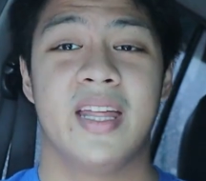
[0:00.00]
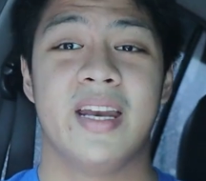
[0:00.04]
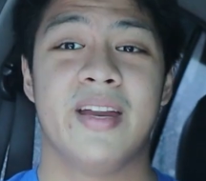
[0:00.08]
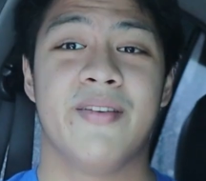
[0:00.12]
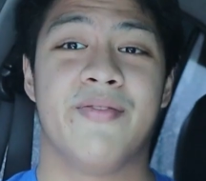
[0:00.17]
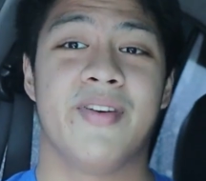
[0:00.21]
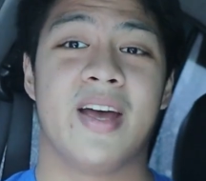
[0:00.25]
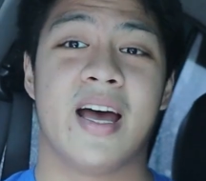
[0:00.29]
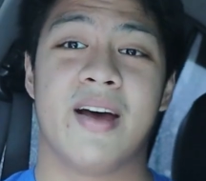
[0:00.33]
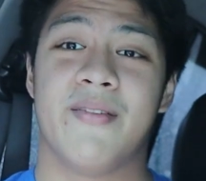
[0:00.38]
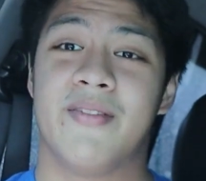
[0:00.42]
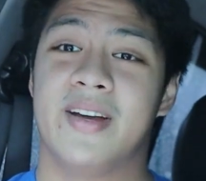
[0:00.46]
Then
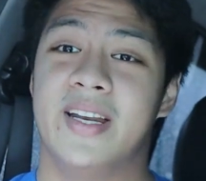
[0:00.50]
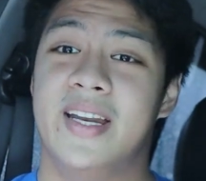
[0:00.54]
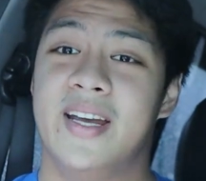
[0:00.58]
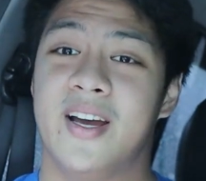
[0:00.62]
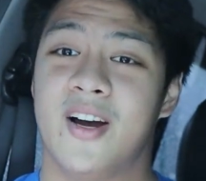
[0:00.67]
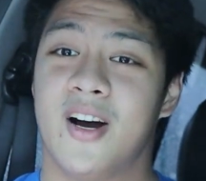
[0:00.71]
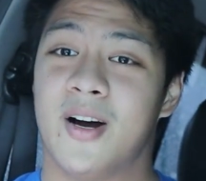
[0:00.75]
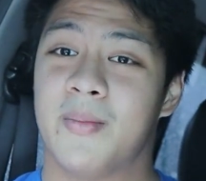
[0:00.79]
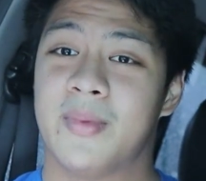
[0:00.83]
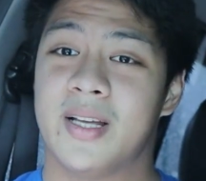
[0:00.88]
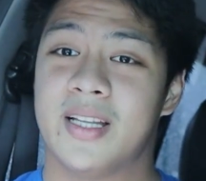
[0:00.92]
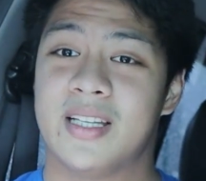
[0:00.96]
if you have any
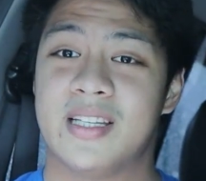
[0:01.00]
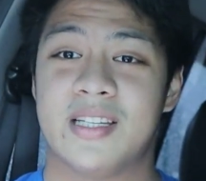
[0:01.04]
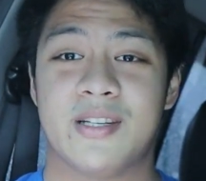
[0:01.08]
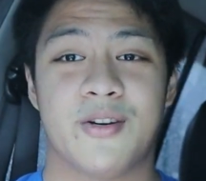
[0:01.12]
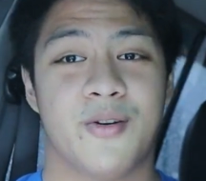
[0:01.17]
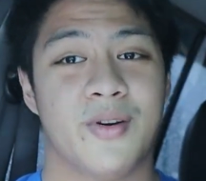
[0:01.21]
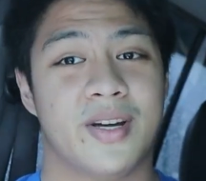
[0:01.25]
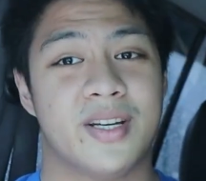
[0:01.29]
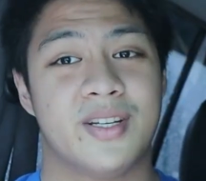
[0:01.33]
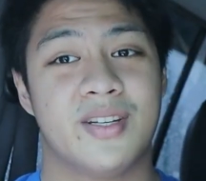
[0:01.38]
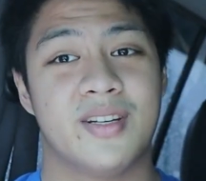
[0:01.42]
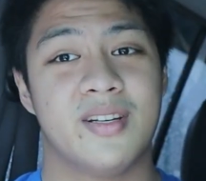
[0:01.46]
comments,
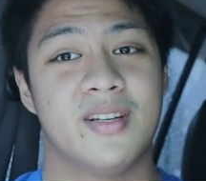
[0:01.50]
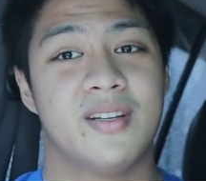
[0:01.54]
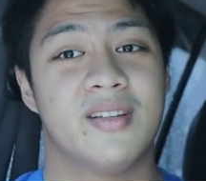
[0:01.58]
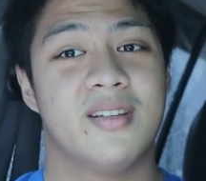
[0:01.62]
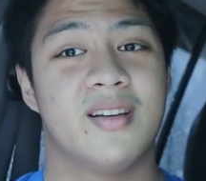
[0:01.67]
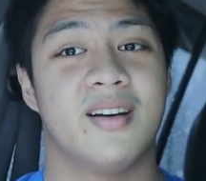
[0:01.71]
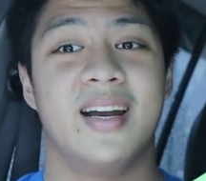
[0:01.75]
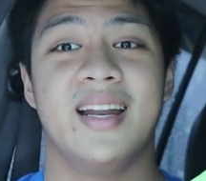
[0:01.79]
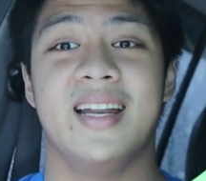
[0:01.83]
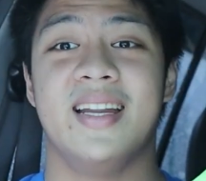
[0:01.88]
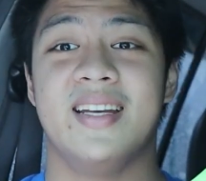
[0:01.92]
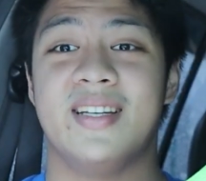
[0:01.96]
questions,
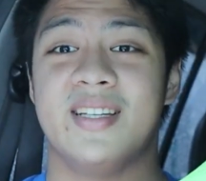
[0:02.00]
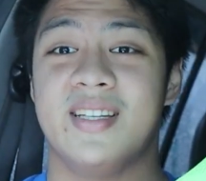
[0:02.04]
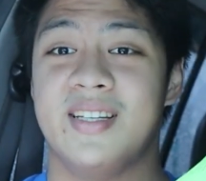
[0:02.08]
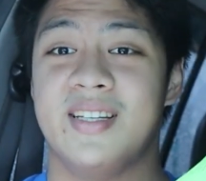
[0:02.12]
or any